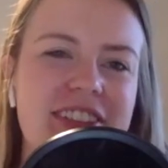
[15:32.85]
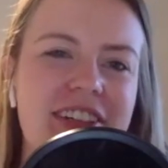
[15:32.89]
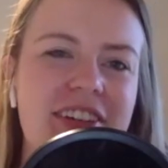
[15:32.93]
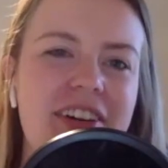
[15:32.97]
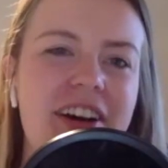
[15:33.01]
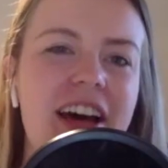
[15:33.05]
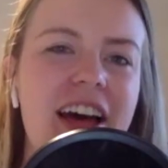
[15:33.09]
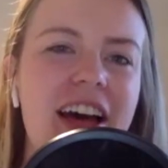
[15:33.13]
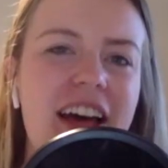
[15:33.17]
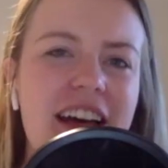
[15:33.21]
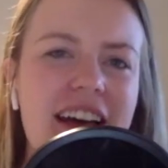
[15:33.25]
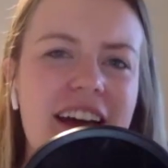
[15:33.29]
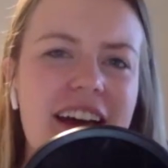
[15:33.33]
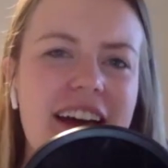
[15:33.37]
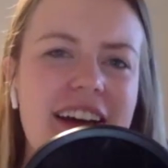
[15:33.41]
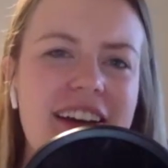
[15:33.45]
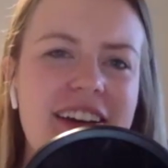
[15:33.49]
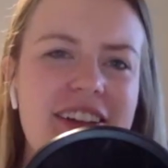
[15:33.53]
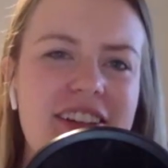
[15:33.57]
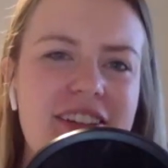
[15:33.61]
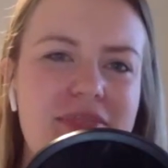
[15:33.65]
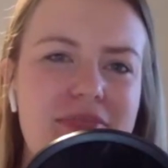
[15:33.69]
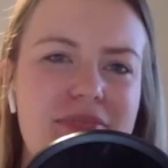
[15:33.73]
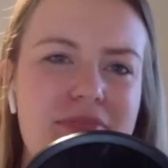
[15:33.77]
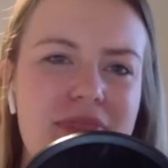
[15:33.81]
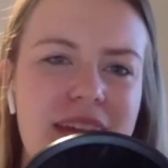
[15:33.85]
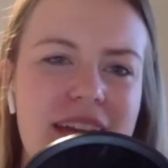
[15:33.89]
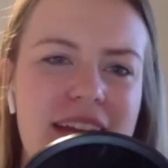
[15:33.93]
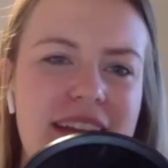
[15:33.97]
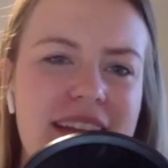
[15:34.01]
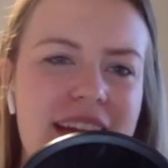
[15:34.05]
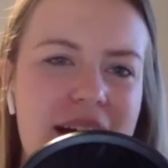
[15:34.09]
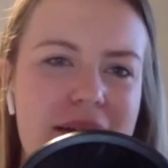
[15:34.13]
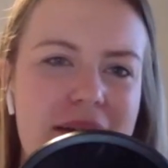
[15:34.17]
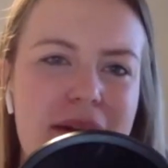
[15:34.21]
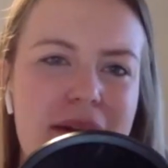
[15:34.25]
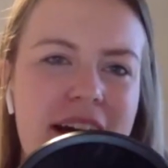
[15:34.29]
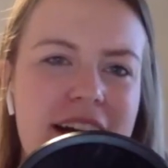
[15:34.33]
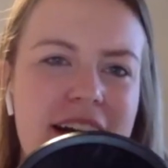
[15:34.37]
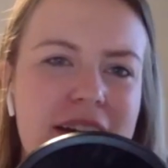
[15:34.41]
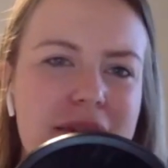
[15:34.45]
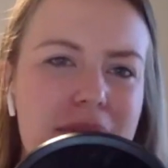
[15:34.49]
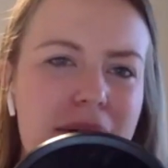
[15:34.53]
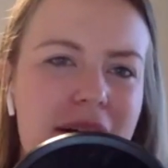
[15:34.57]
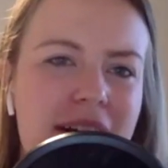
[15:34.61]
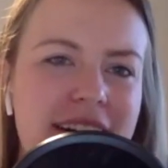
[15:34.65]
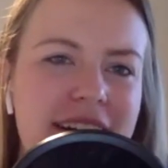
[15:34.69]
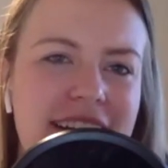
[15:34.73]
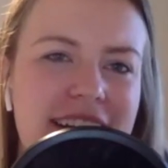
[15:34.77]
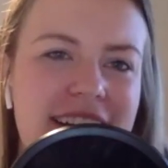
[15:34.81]
So kind of just making that mind
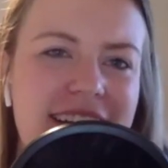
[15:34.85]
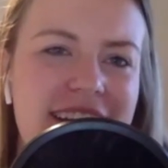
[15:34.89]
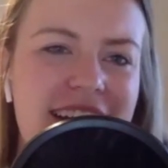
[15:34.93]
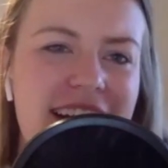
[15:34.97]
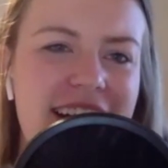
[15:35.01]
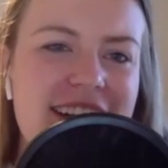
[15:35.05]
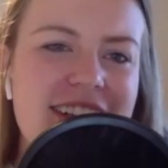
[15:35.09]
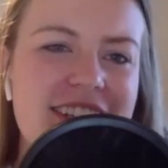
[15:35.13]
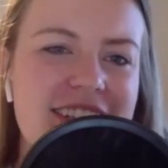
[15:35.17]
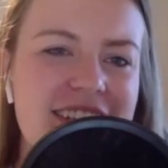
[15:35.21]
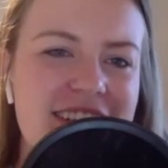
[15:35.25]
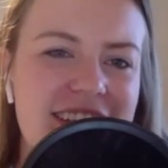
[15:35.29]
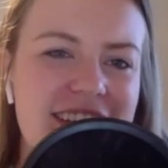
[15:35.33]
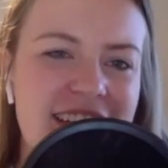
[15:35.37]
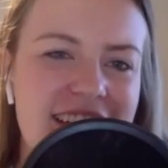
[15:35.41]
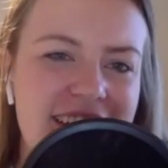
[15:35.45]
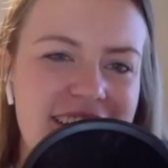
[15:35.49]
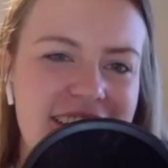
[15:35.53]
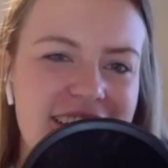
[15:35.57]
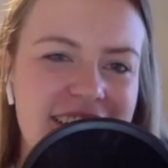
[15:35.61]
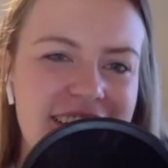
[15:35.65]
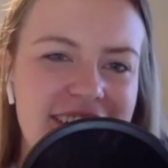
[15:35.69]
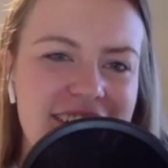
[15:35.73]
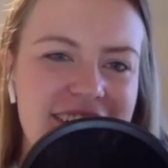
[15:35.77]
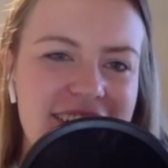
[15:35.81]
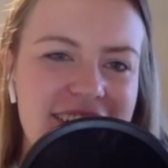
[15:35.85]
body connection there.